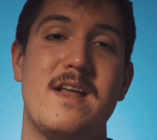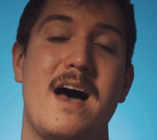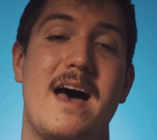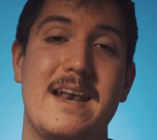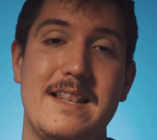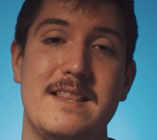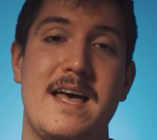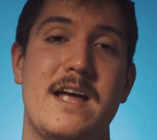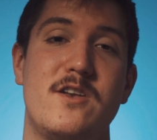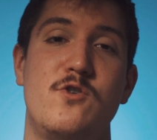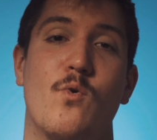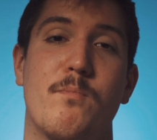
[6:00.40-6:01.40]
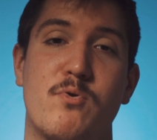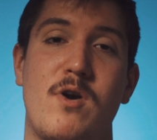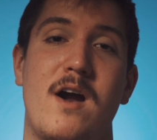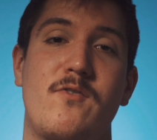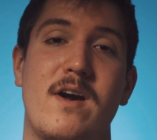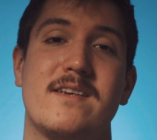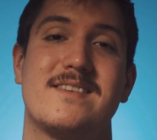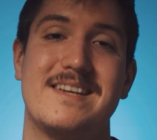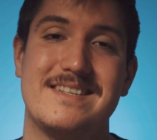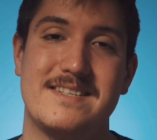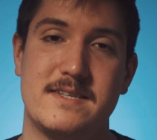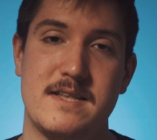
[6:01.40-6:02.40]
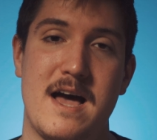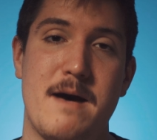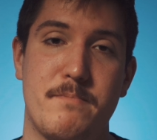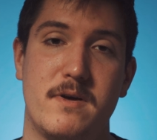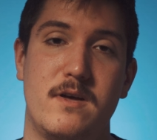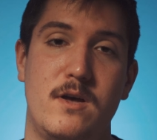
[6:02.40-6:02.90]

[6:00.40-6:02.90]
not let your progress stop.